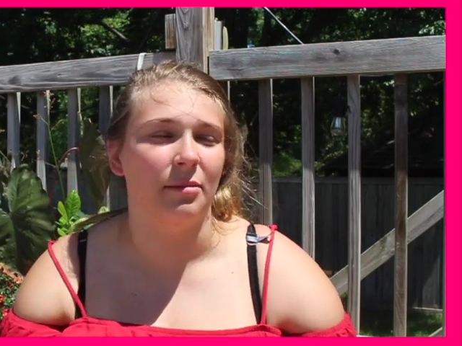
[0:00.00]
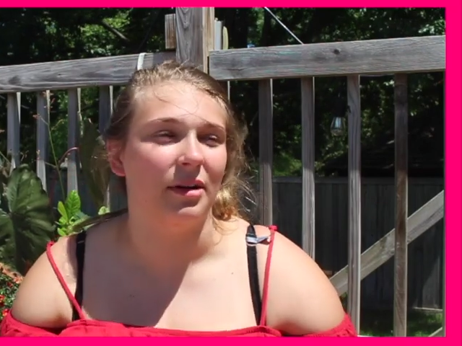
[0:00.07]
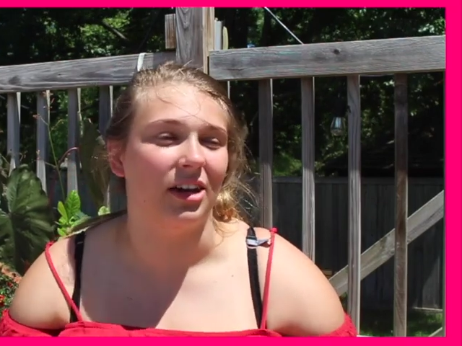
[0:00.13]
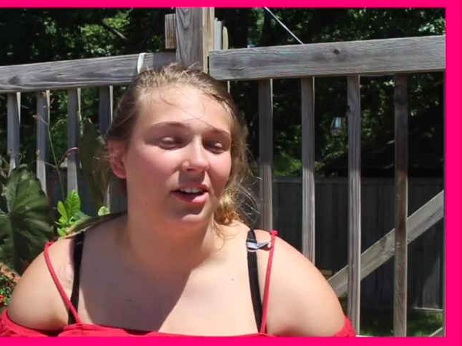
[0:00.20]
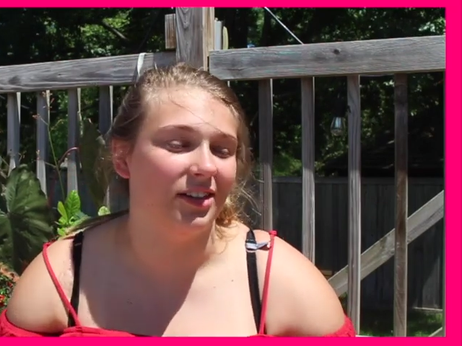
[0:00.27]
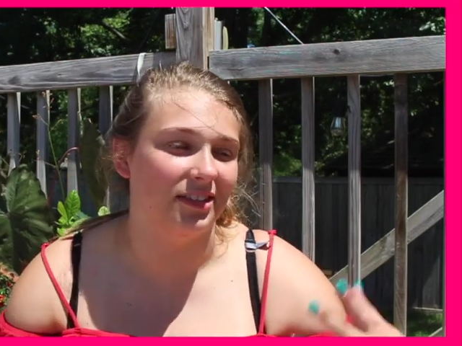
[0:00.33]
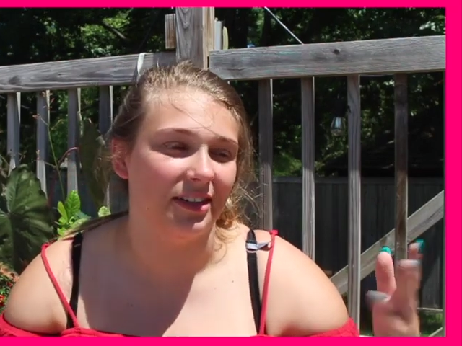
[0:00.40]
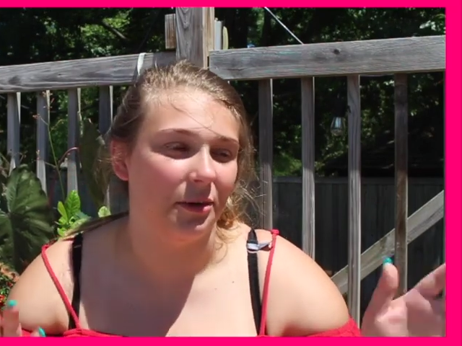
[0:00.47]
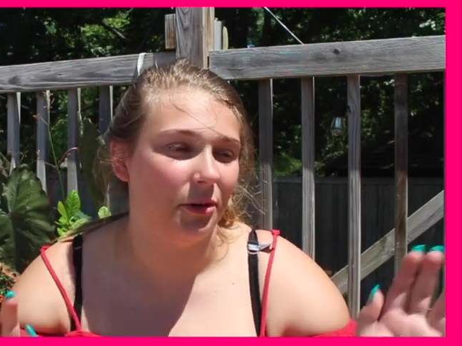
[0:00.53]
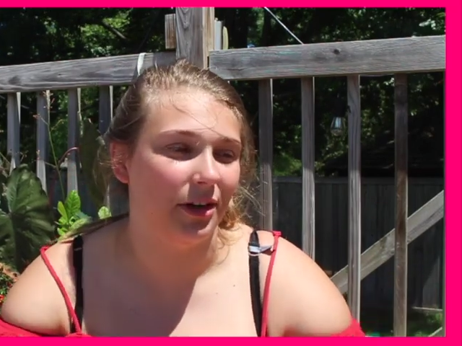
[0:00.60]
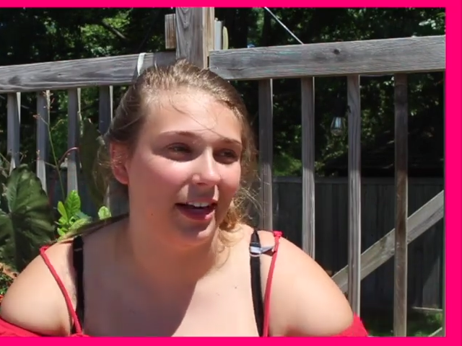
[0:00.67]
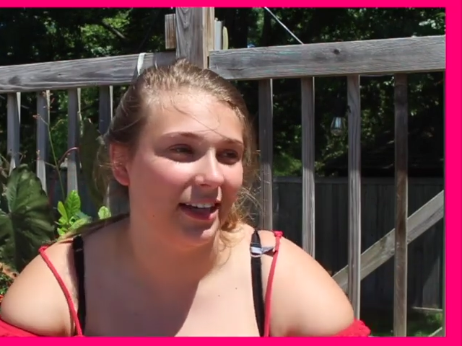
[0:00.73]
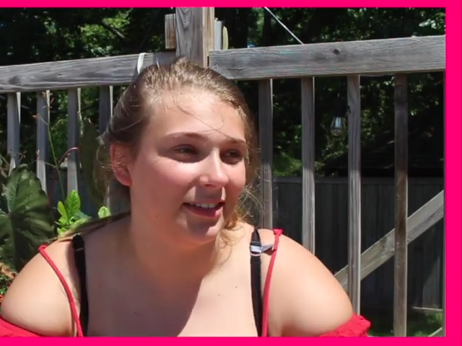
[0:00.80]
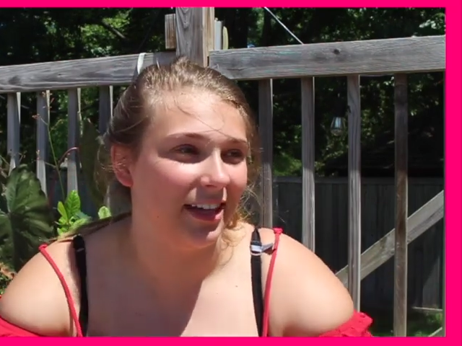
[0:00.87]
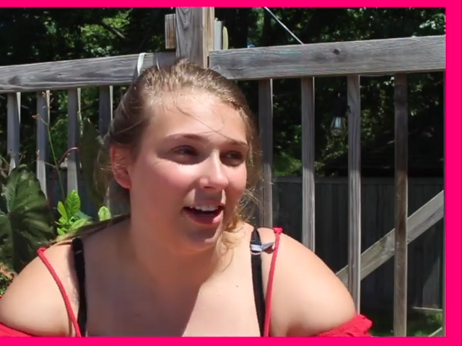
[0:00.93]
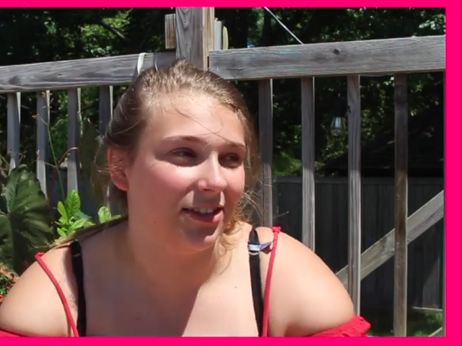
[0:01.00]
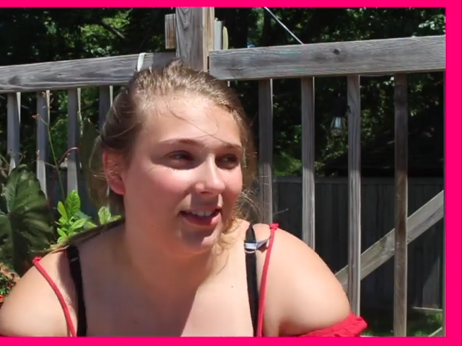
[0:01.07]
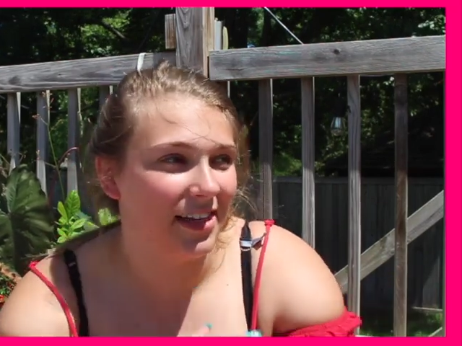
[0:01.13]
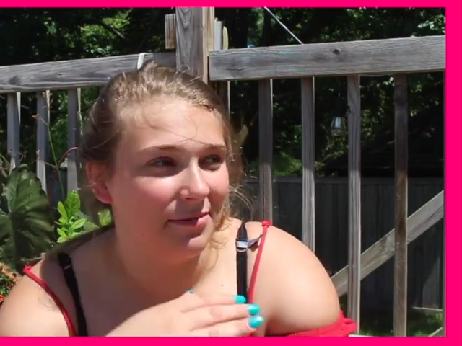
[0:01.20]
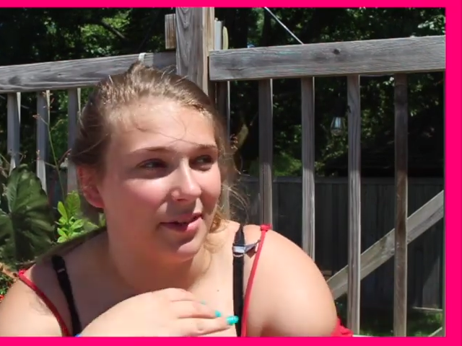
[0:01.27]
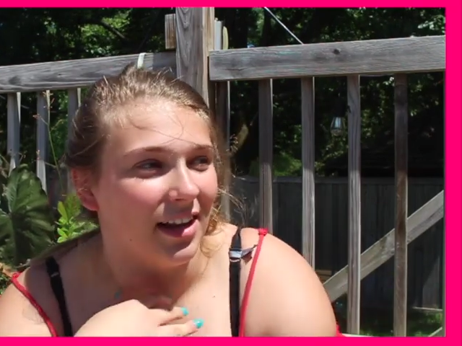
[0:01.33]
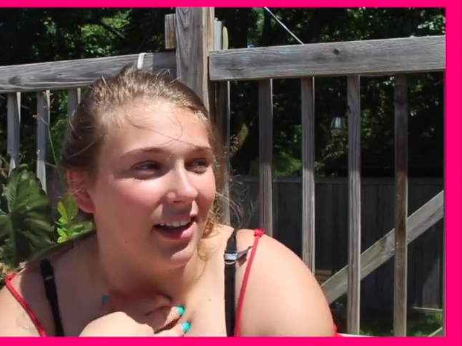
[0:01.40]
I'm not going to say where he has a
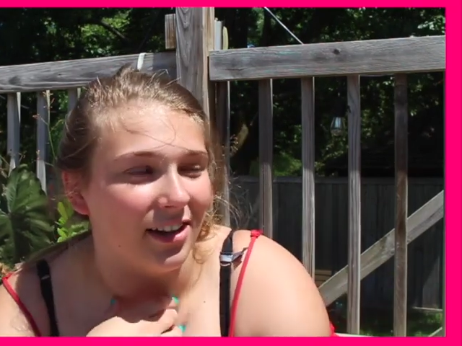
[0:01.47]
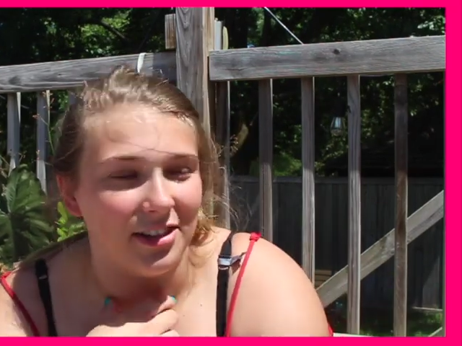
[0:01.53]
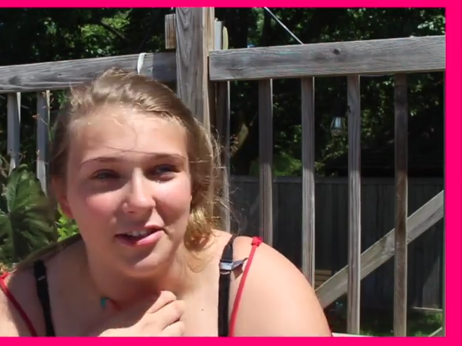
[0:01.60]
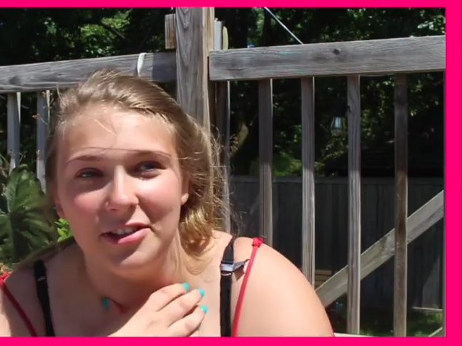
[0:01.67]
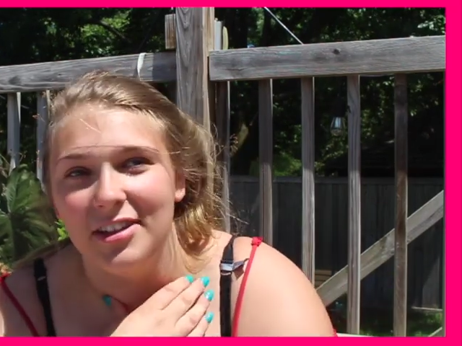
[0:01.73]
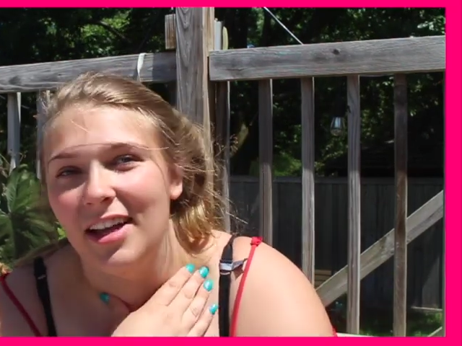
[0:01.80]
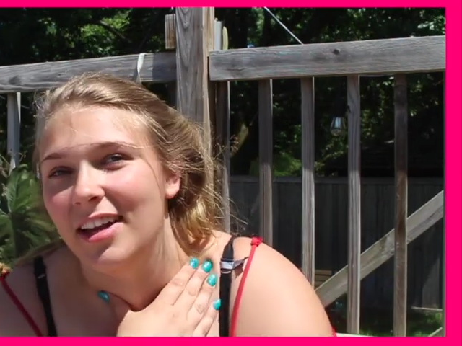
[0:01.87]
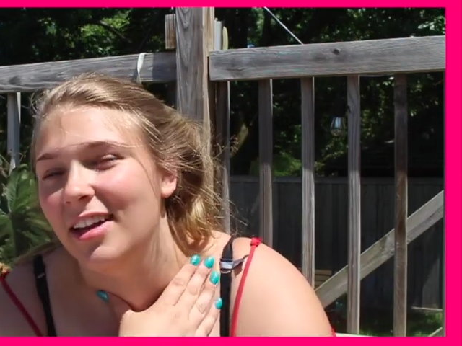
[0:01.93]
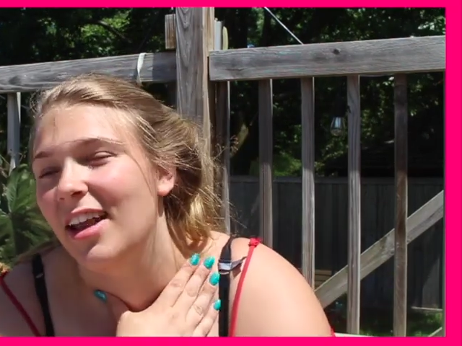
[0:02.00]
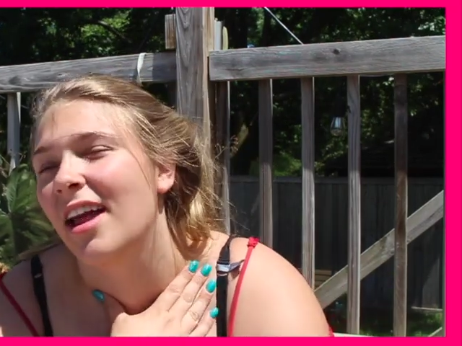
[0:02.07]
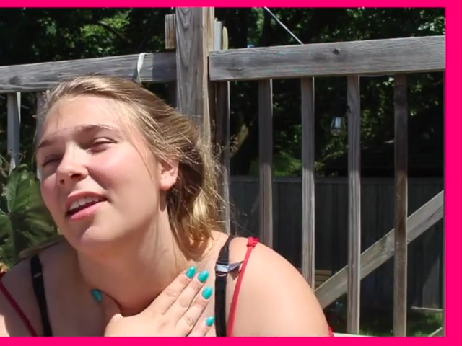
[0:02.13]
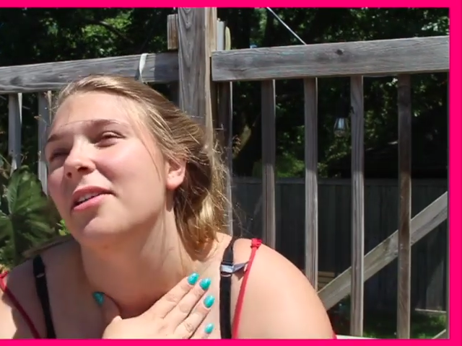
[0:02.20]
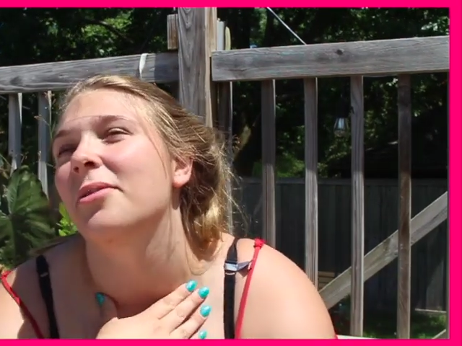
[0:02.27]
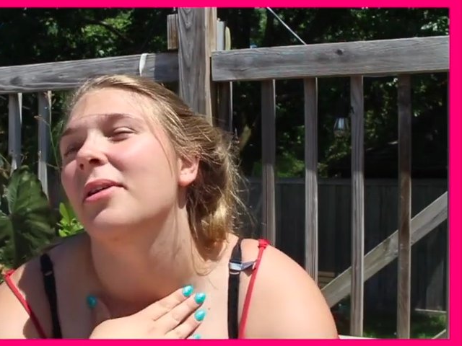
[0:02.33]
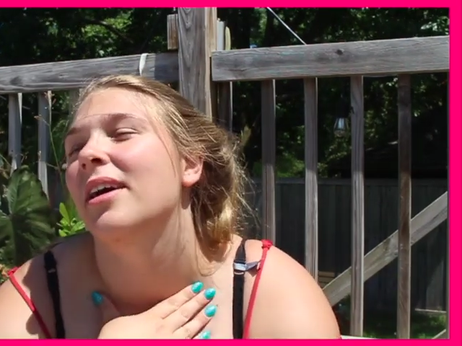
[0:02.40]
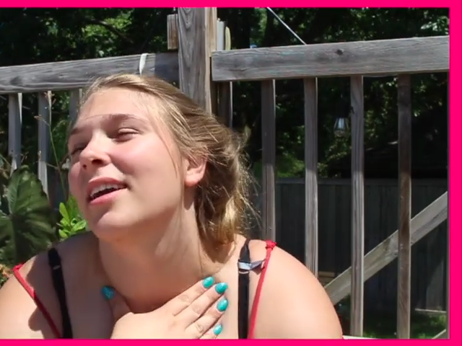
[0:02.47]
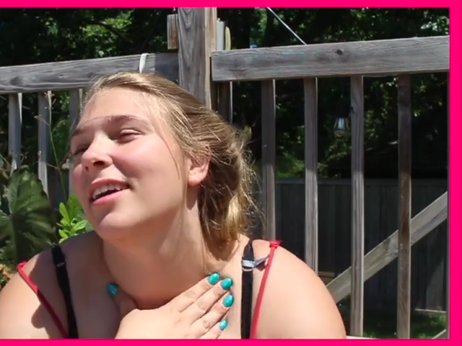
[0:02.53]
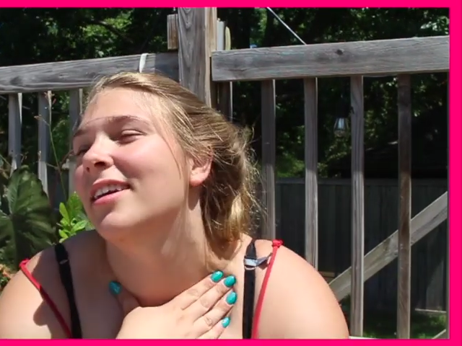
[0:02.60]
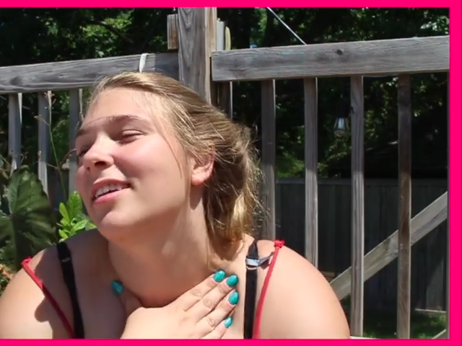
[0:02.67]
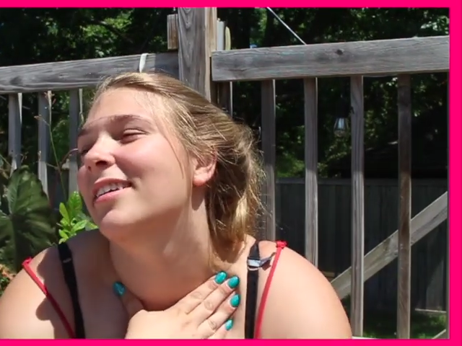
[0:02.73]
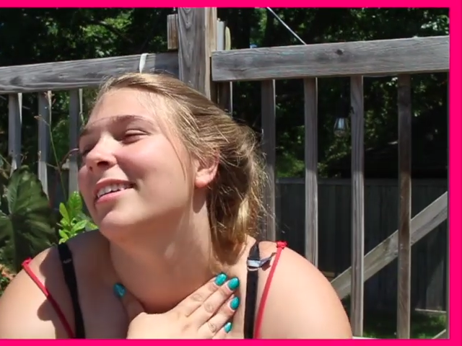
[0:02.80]
house. I'm not allowed to do that. Anyway.